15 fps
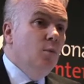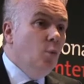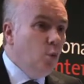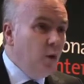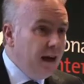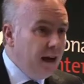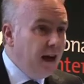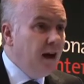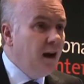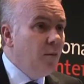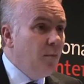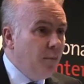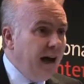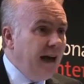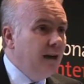we are
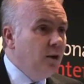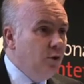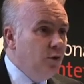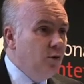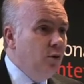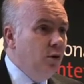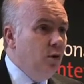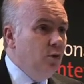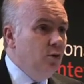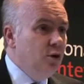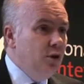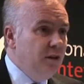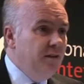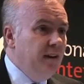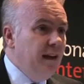back on the road to
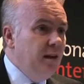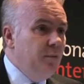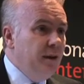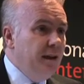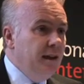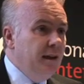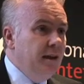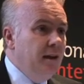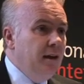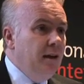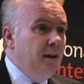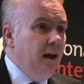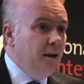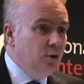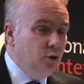developing
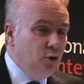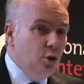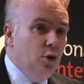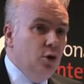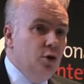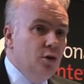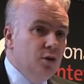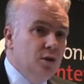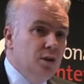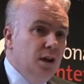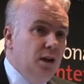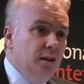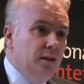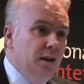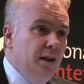a good,
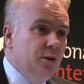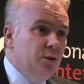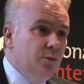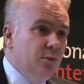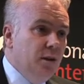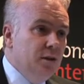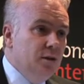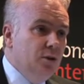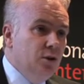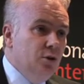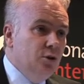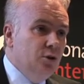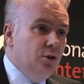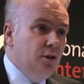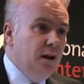solid enterprise
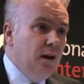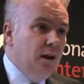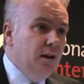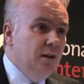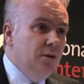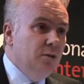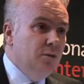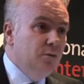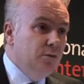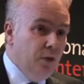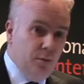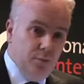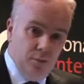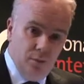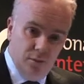culture in Ireland,
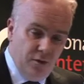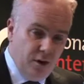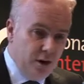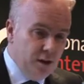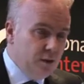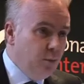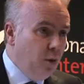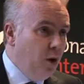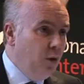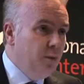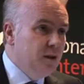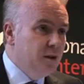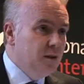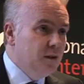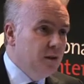from very small
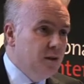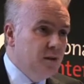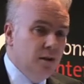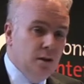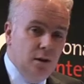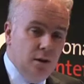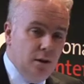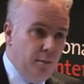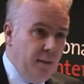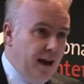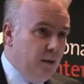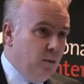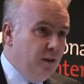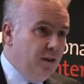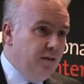businesses, the
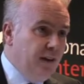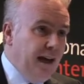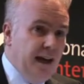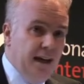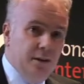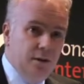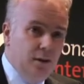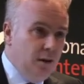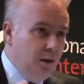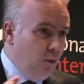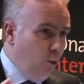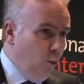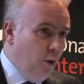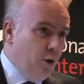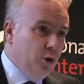man with the van,
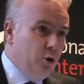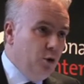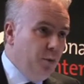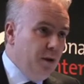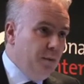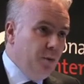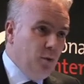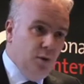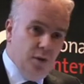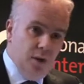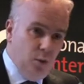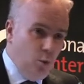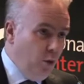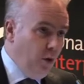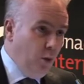1 or 2 people
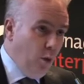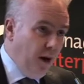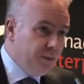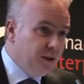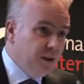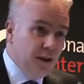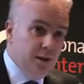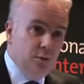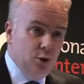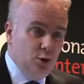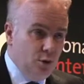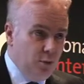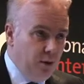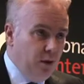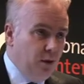with a website which
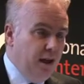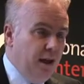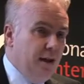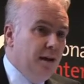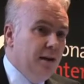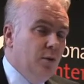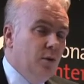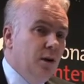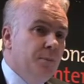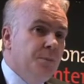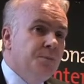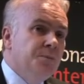could be located anywhere.